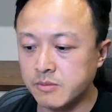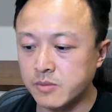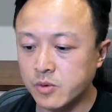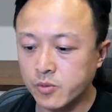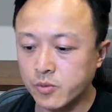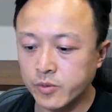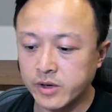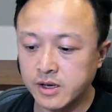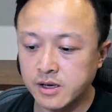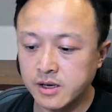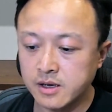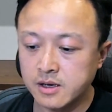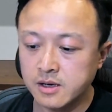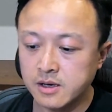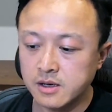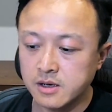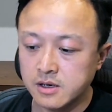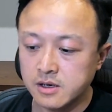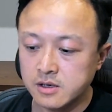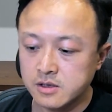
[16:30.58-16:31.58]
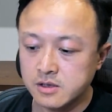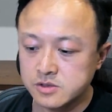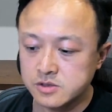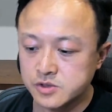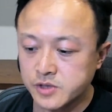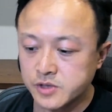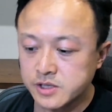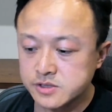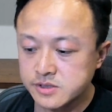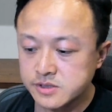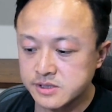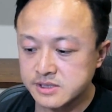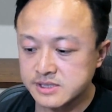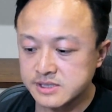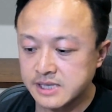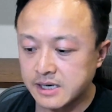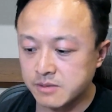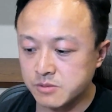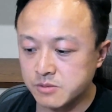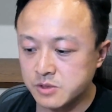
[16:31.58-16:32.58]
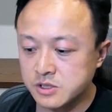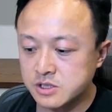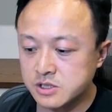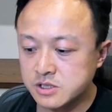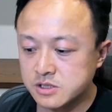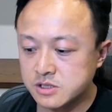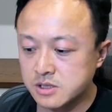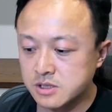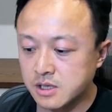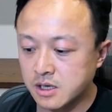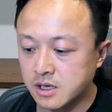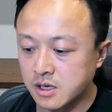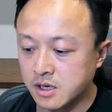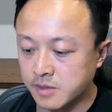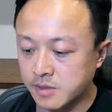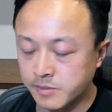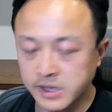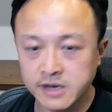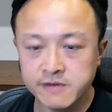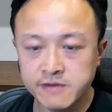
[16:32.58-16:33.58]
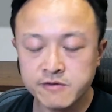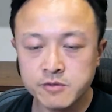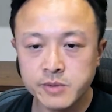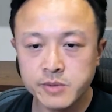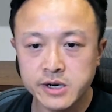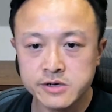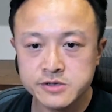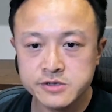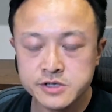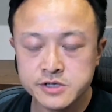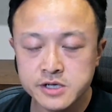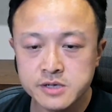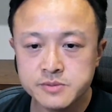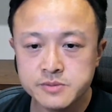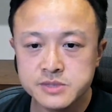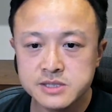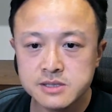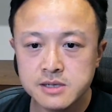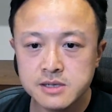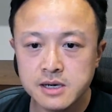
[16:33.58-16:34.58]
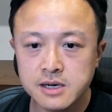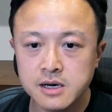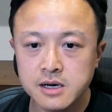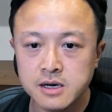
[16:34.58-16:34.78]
we try to establish meaningful partnerships